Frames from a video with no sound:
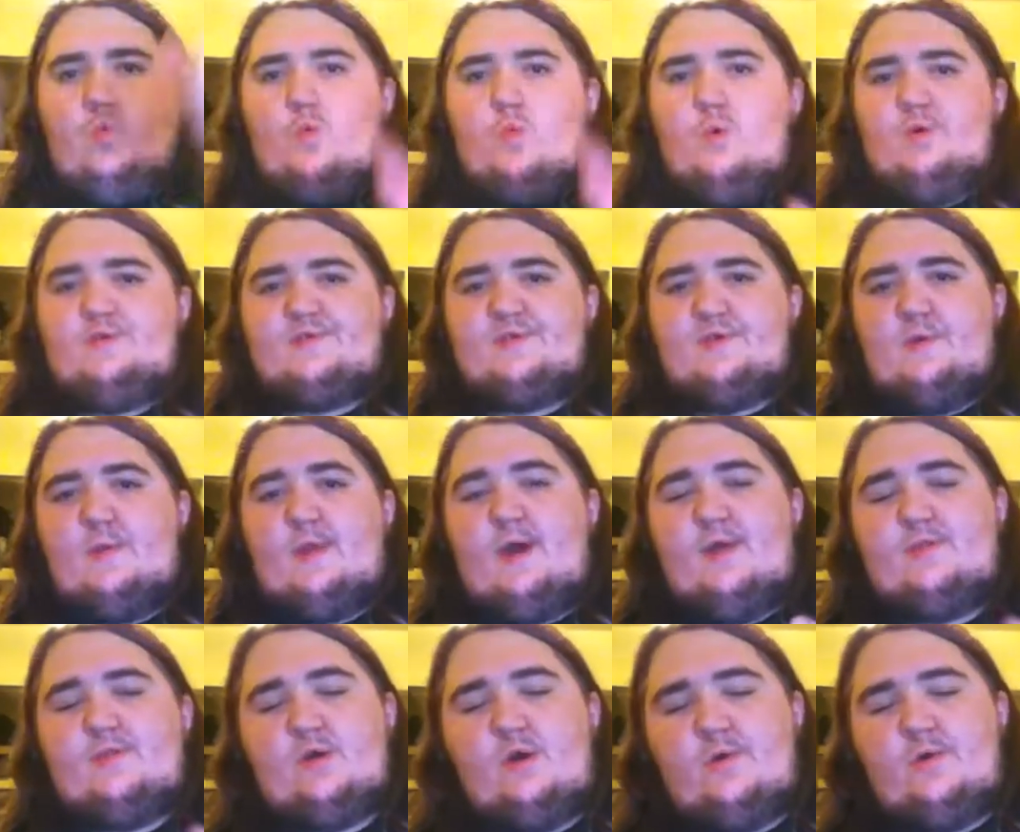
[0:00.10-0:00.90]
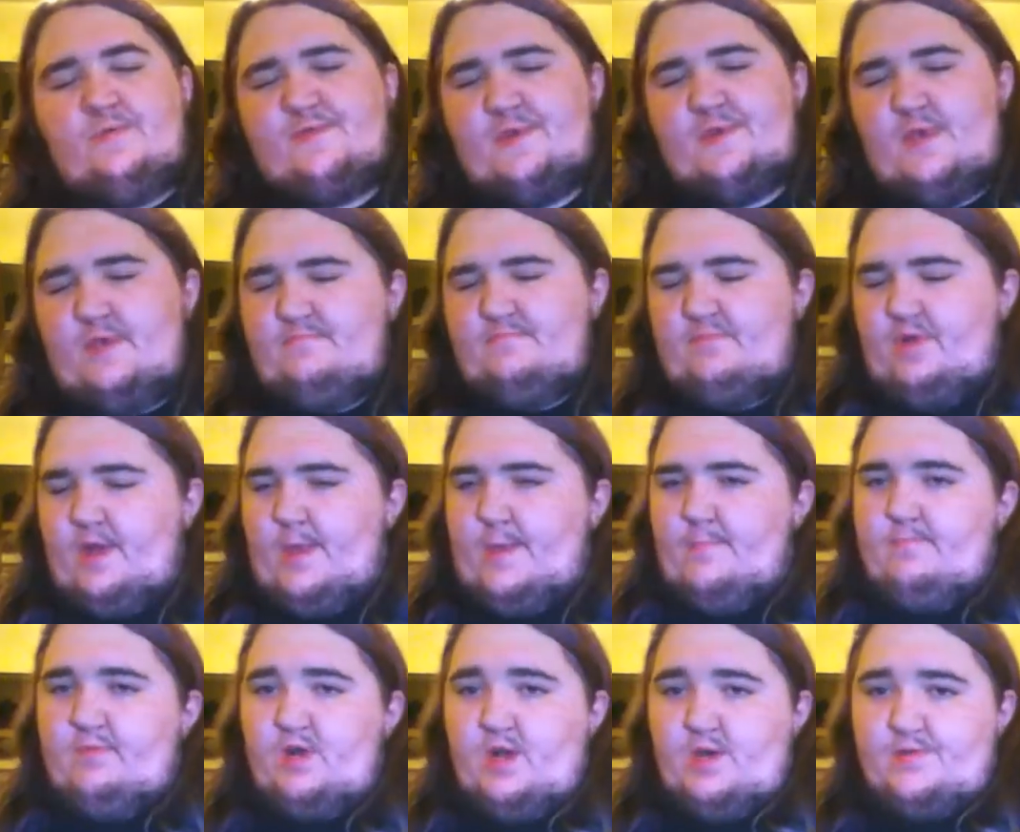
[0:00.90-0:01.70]
What's going on, y'all? The
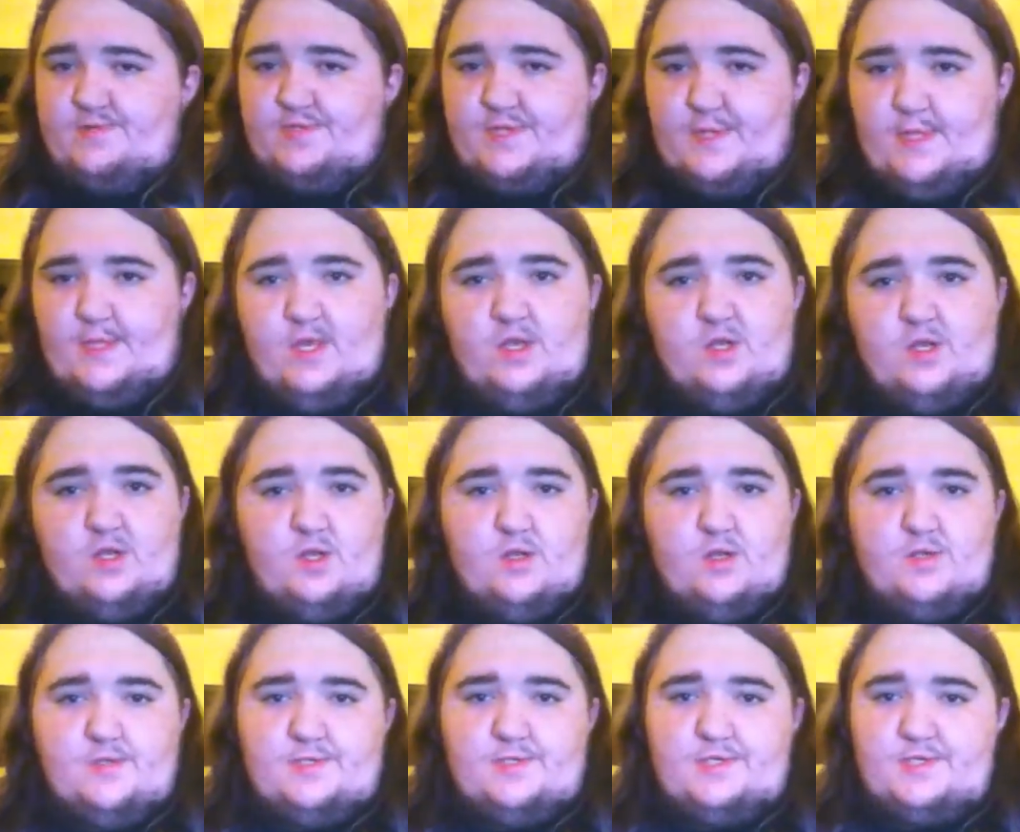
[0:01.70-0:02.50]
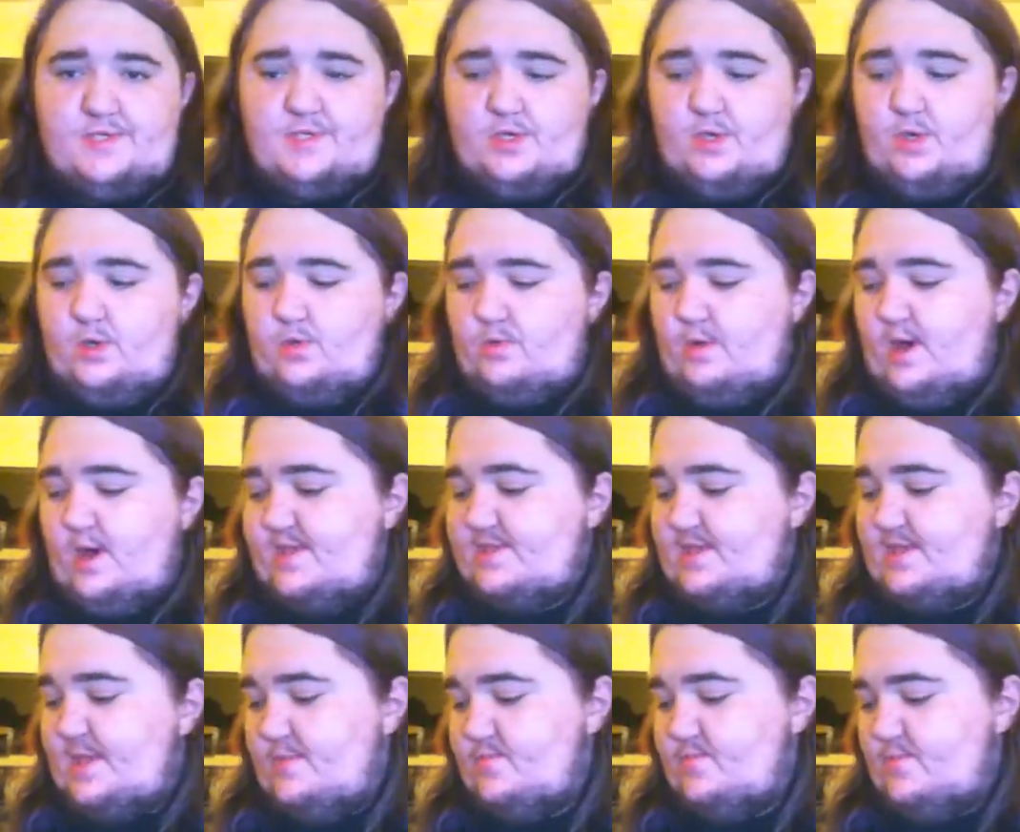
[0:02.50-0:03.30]
Brandon Brownson here. So,
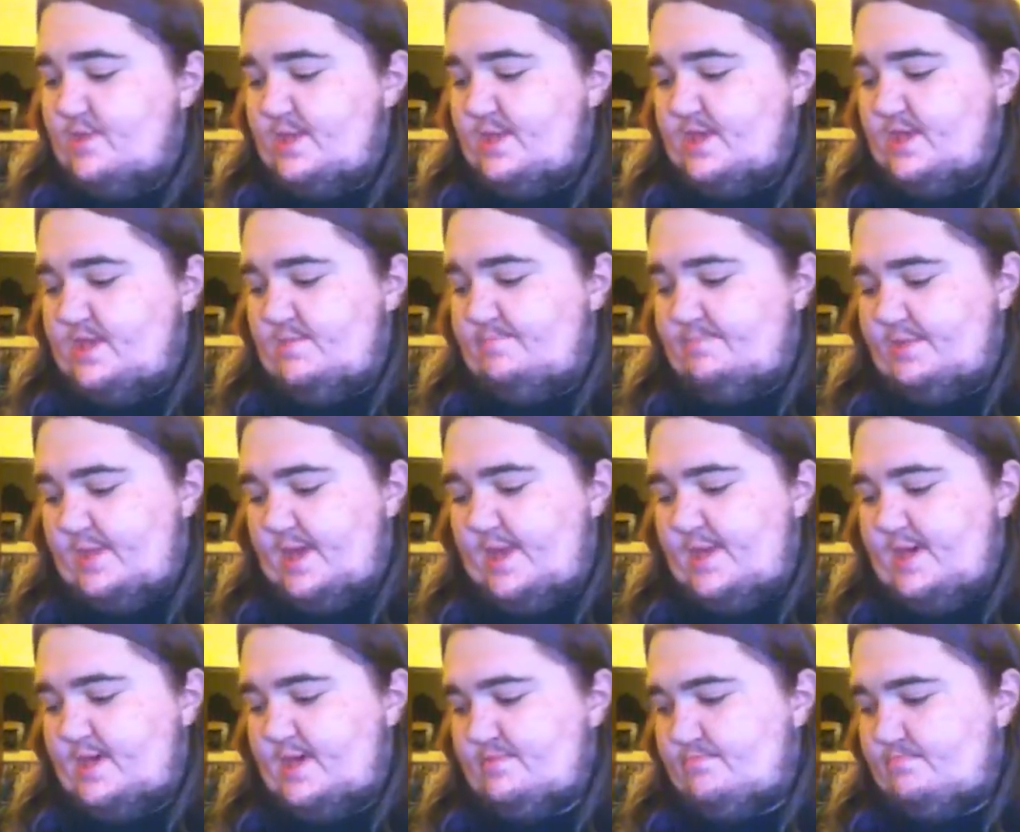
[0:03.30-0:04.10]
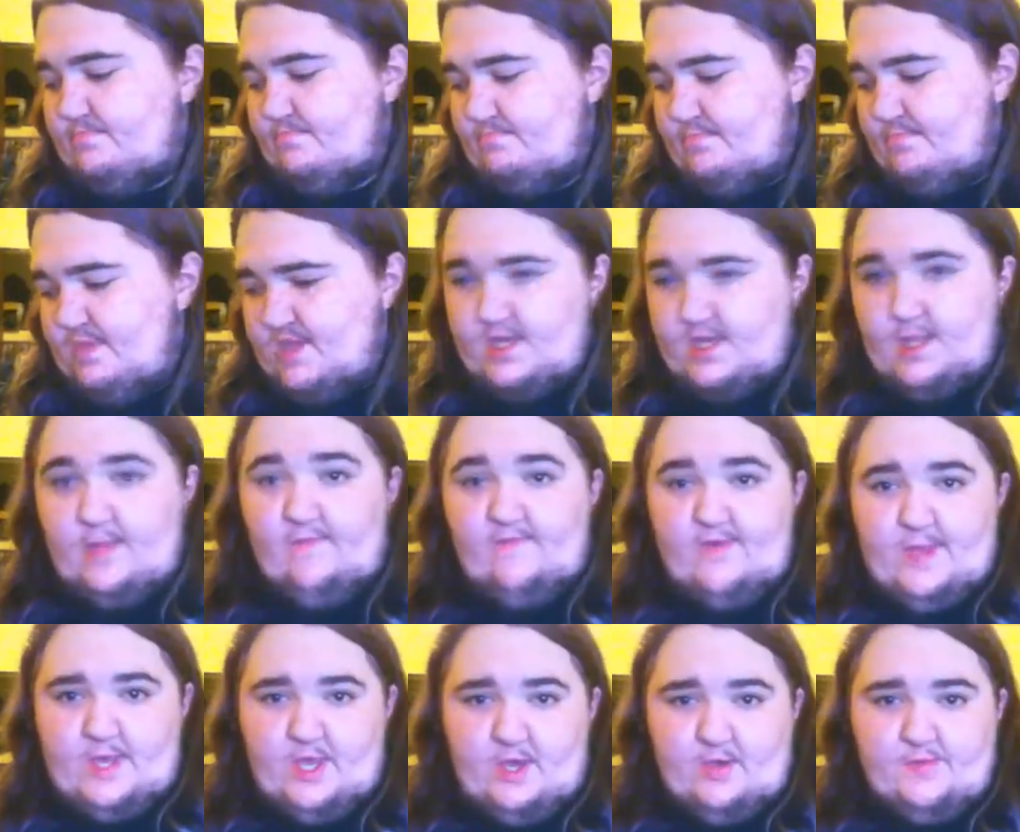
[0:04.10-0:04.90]
I didn't really plan on making
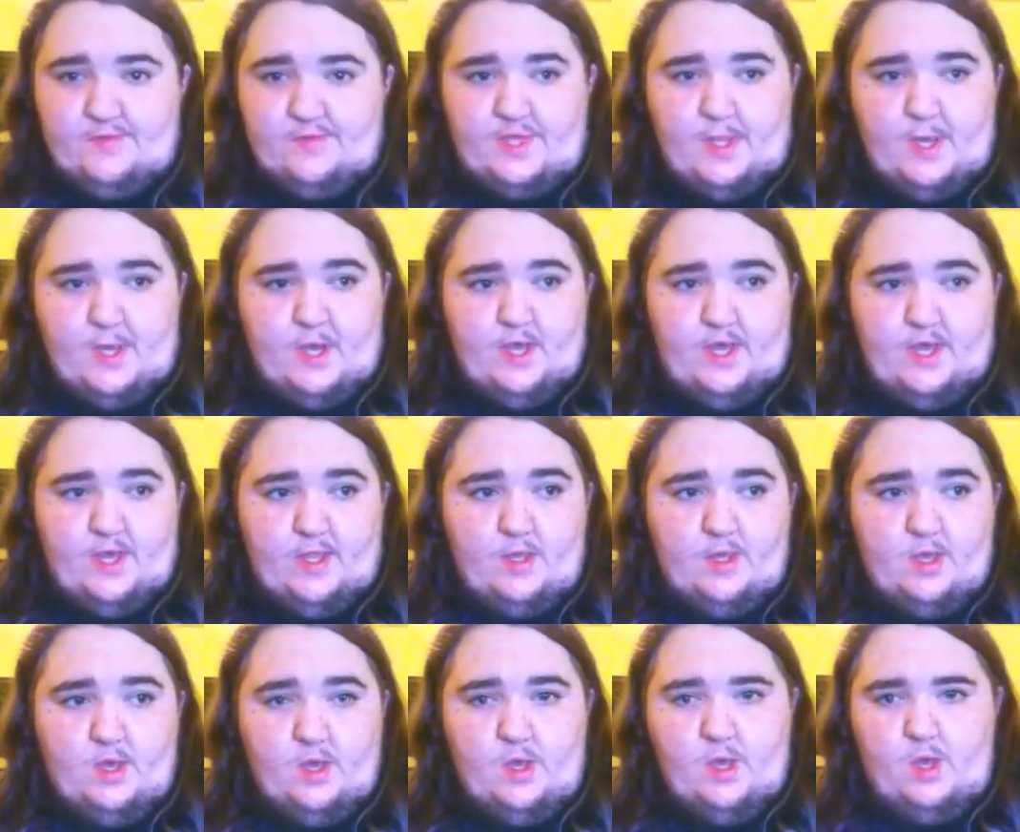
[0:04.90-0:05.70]
a video tonight.